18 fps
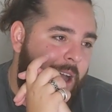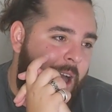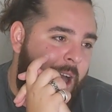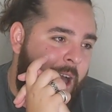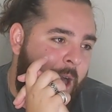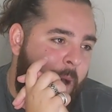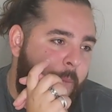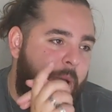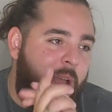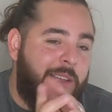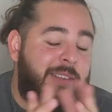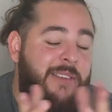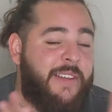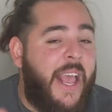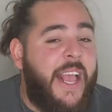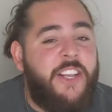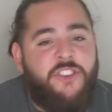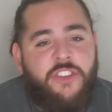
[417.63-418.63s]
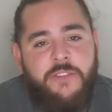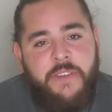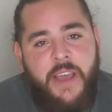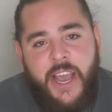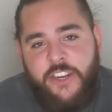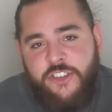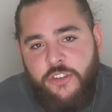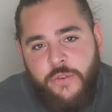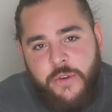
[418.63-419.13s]
Um, Sanj, you've
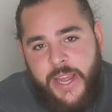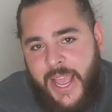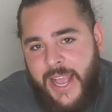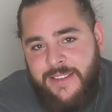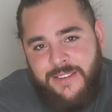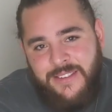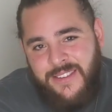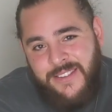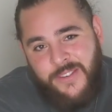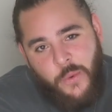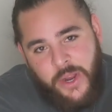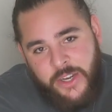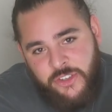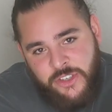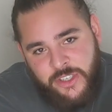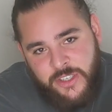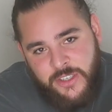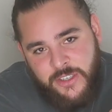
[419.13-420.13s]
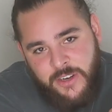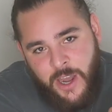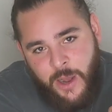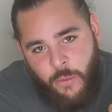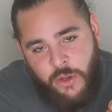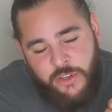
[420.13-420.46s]
actually answered this question. I